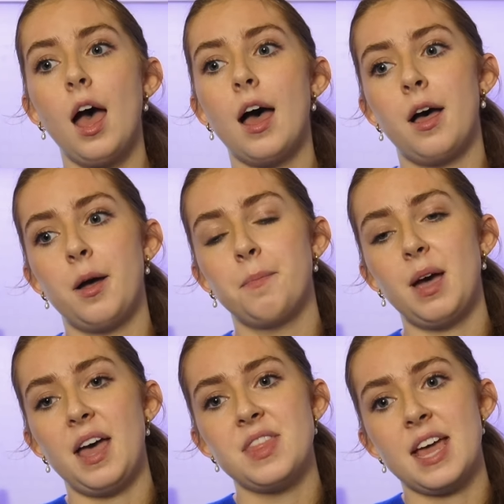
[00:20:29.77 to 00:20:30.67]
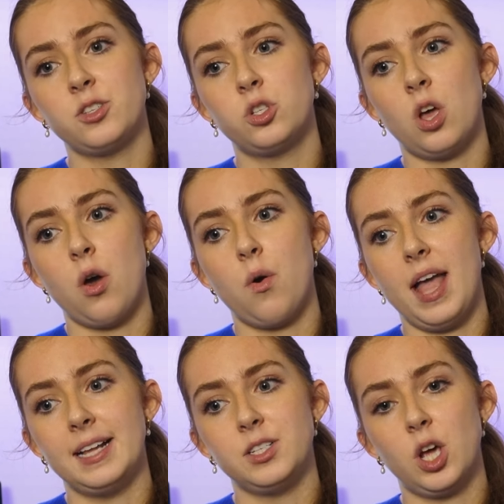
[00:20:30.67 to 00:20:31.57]
And then so
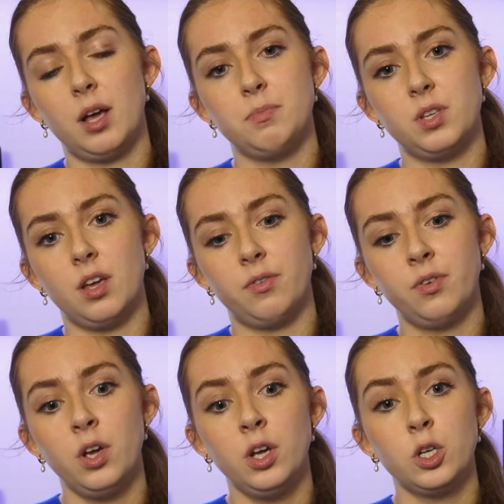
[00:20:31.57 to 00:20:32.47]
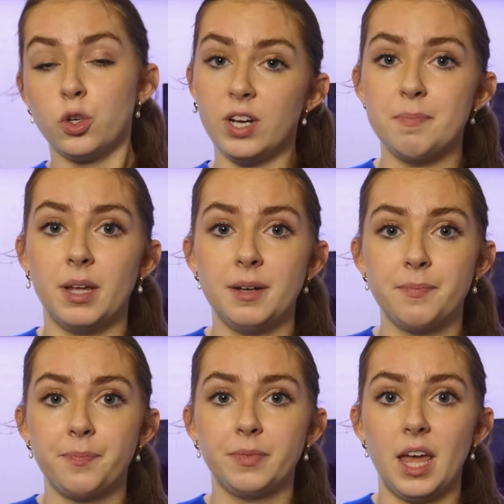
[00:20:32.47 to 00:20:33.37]
in terms of
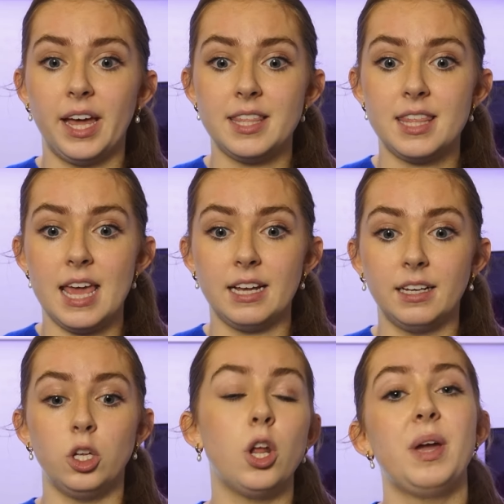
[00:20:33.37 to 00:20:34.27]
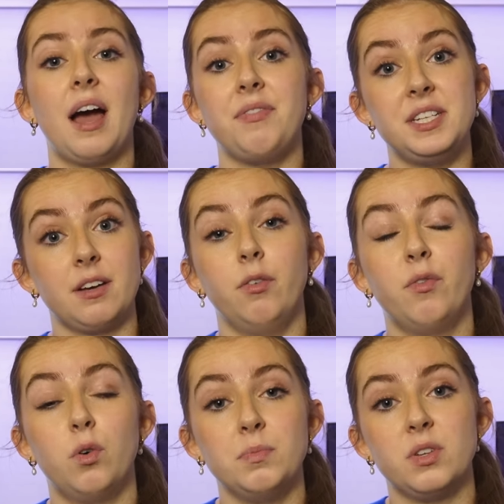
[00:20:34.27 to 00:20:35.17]
treatment, I think, we have the
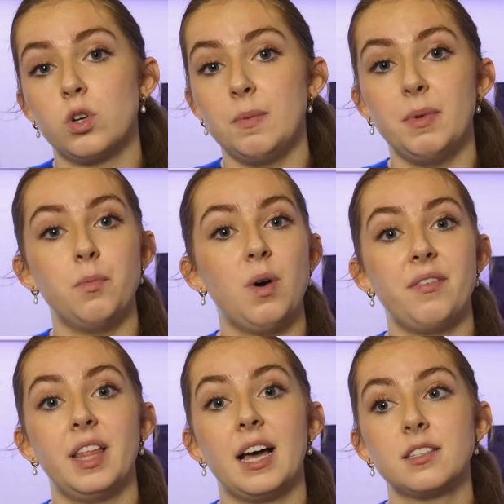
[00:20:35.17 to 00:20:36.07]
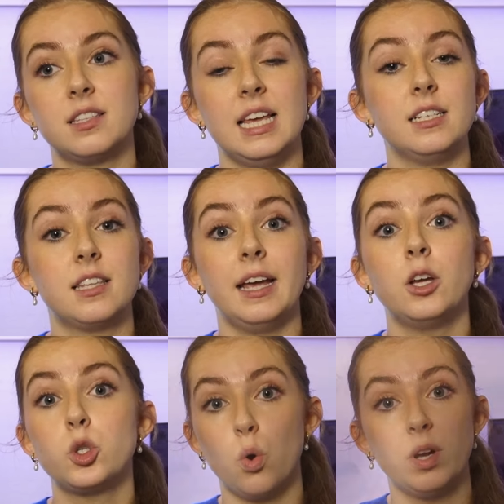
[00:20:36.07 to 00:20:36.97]
different forms of treatment, whether that's things
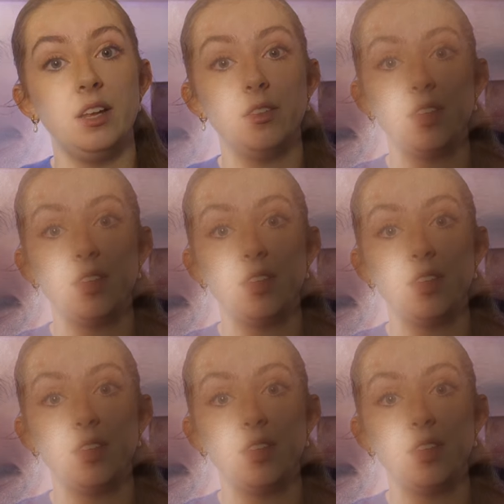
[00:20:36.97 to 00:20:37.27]
like talking